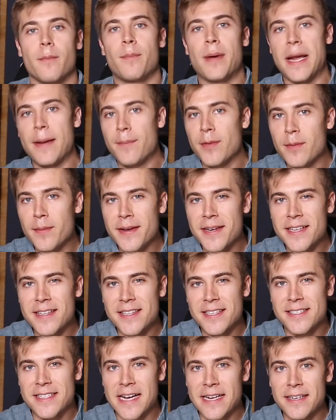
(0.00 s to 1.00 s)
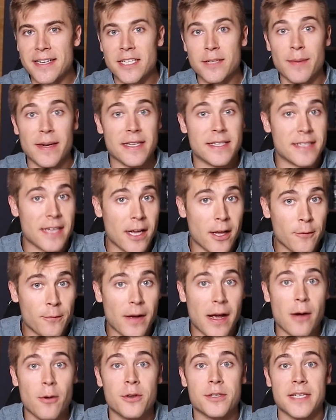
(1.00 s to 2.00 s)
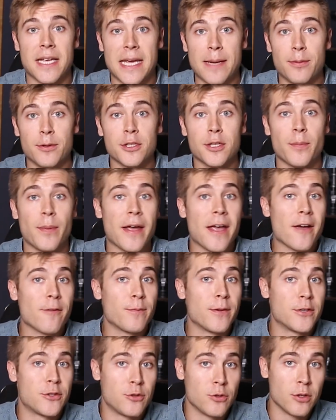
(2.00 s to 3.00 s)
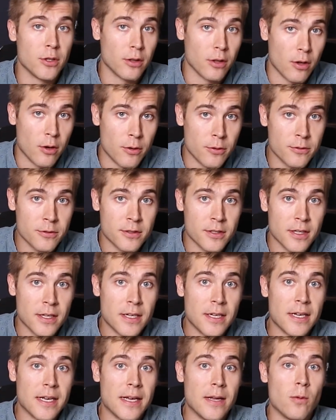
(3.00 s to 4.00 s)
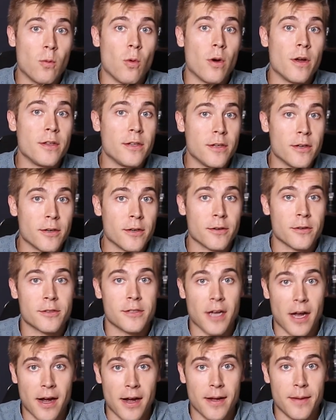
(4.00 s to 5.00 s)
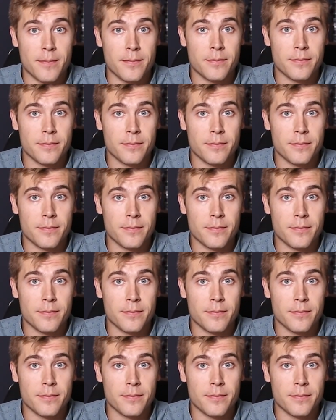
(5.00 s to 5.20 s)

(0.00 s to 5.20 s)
By implementing these techniques myself, I was able to pay off my student loans in 1 year's time.